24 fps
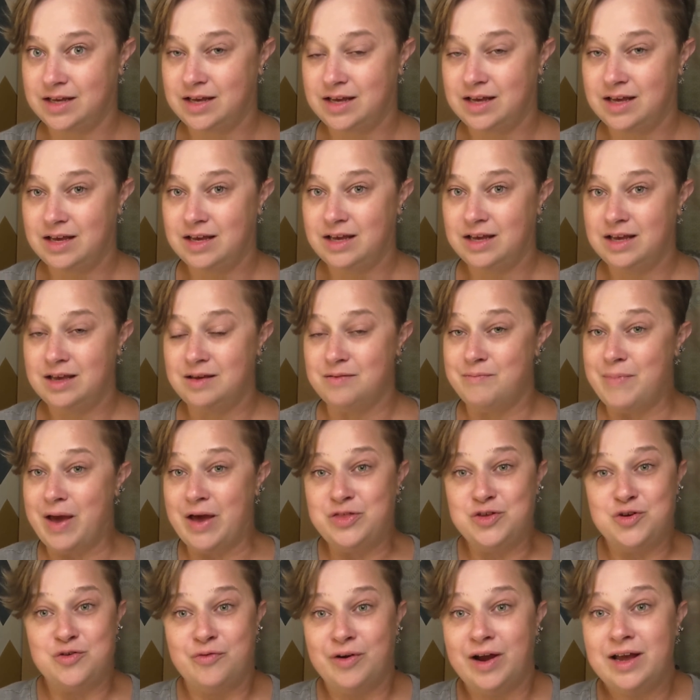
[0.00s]
Matthew Frey
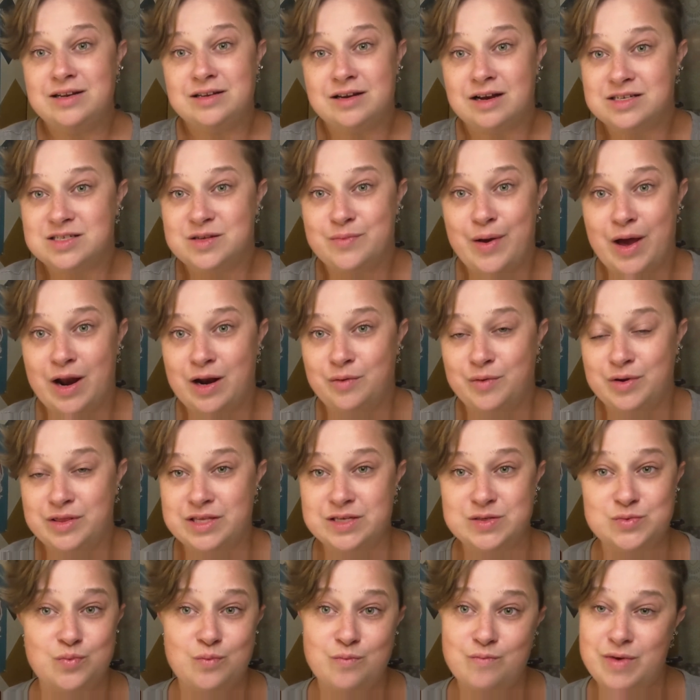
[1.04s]
talks about it with his
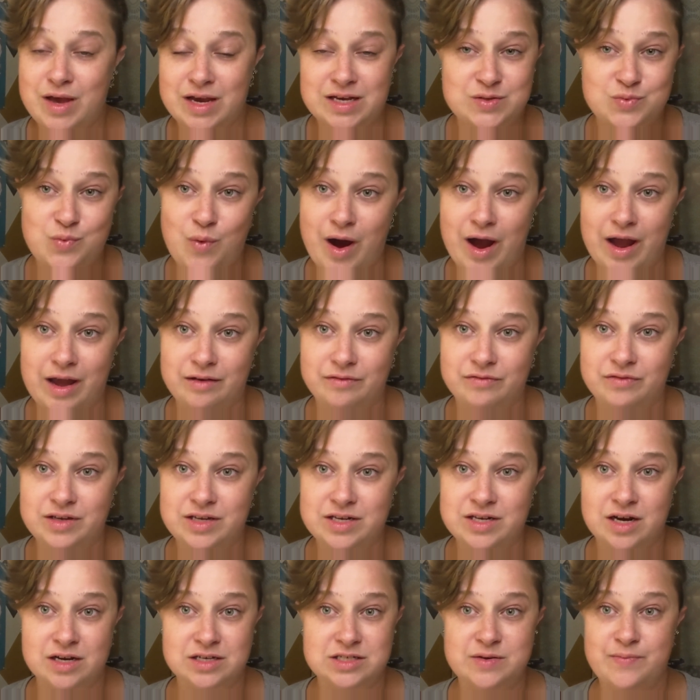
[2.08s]
ex-wife. He talks
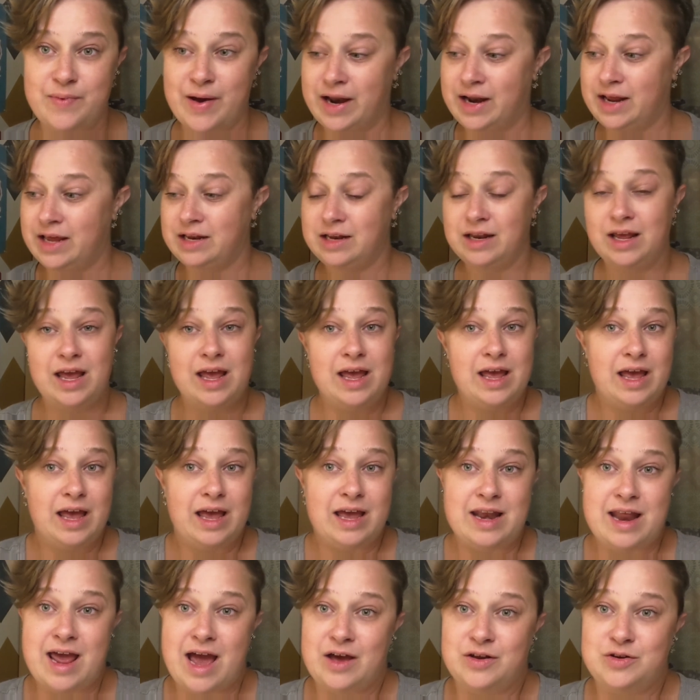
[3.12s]
about it in how
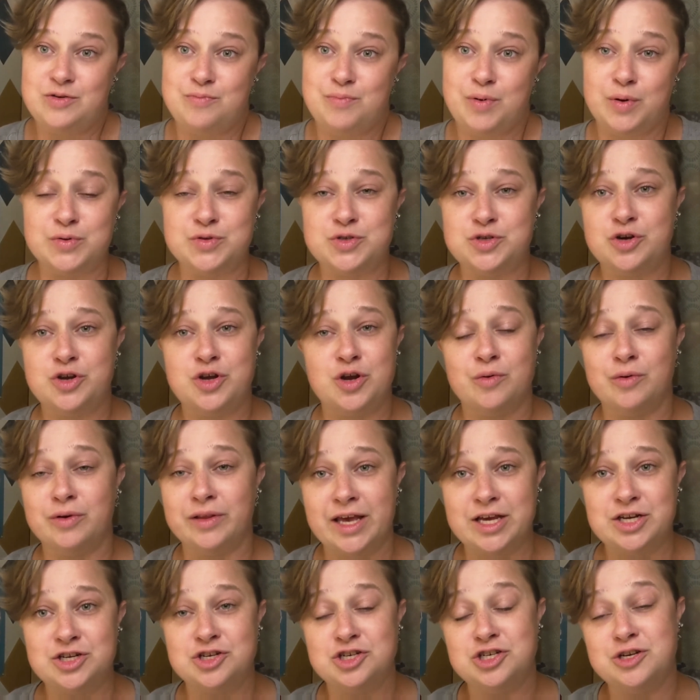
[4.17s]
to bolster your
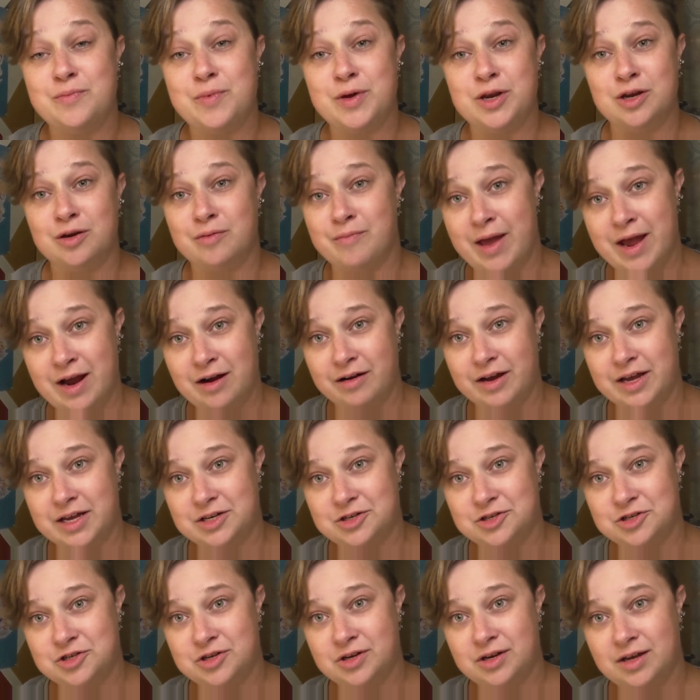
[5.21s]
relationship in your marriage.
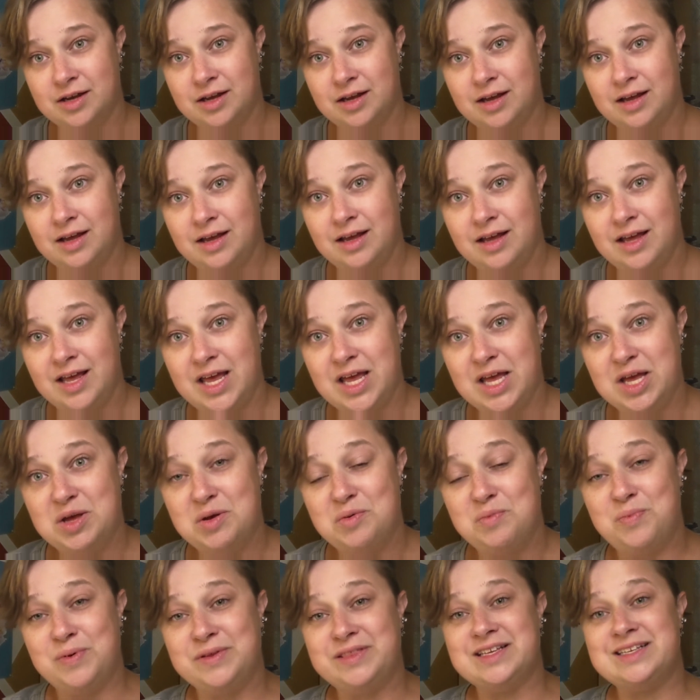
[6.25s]
But the
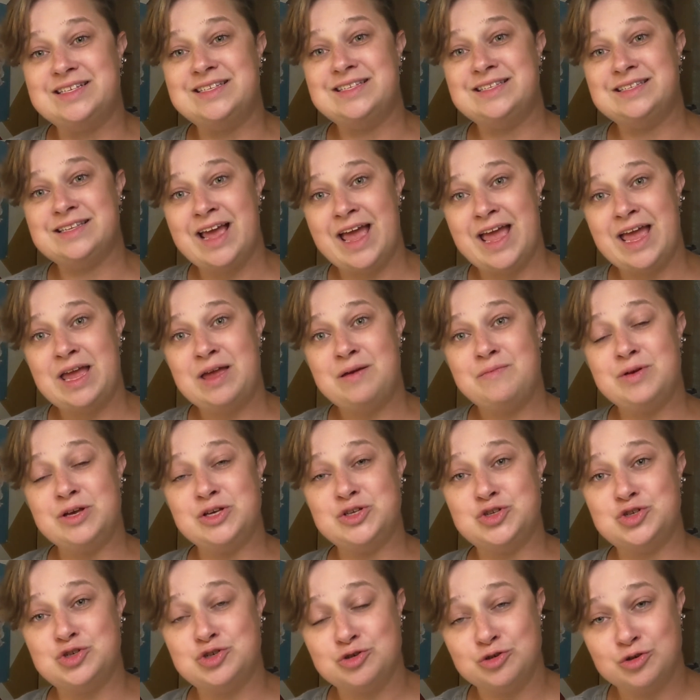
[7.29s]
same is
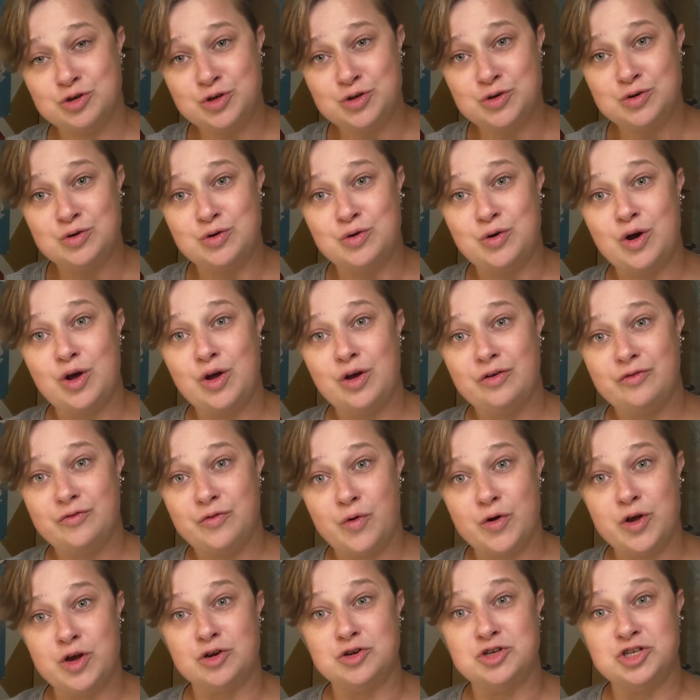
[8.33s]
true for your
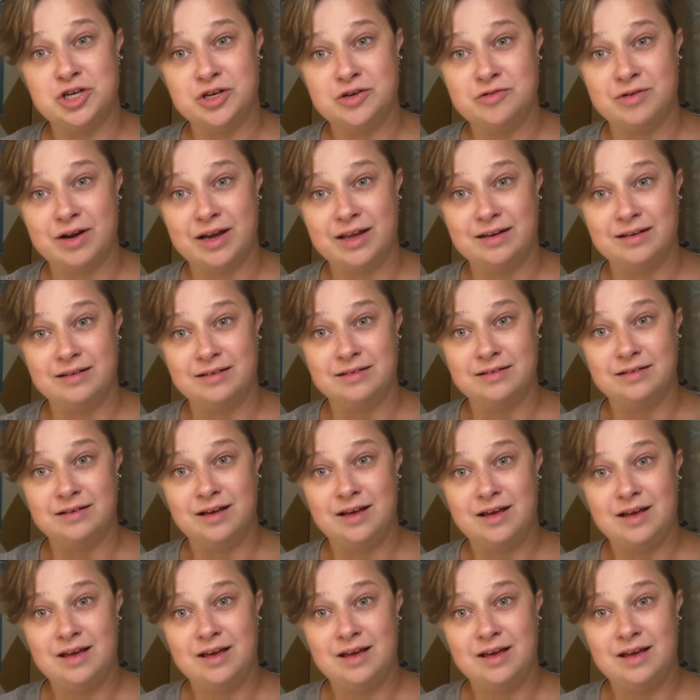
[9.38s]
children. And the